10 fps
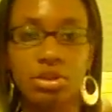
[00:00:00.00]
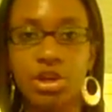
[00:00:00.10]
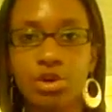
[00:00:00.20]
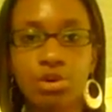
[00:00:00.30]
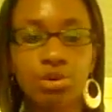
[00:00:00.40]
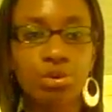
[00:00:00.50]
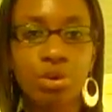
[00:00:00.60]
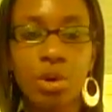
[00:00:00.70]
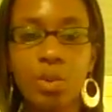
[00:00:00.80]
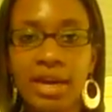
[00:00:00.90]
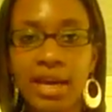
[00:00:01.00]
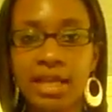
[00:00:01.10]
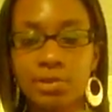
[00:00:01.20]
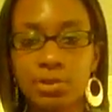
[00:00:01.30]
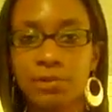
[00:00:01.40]
they're cool or
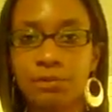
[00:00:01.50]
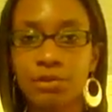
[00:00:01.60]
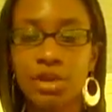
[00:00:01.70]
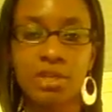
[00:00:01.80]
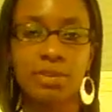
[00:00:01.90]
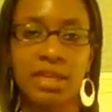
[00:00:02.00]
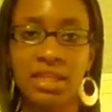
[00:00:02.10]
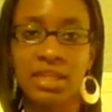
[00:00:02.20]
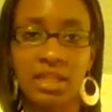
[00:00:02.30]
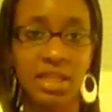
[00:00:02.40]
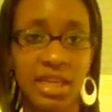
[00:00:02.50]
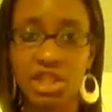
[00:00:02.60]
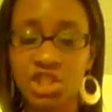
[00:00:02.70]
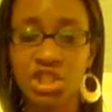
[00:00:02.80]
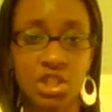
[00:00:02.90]
whatnot, supposed to be friends, but at the end of the
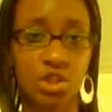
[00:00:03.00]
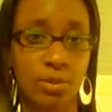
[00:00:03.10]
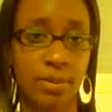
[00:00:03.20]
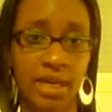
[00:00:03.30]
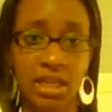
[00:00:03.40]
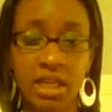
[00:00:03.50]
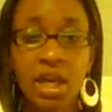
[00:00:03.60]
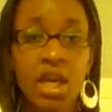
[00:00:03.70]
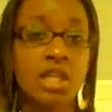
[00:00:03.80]
day, she needs her money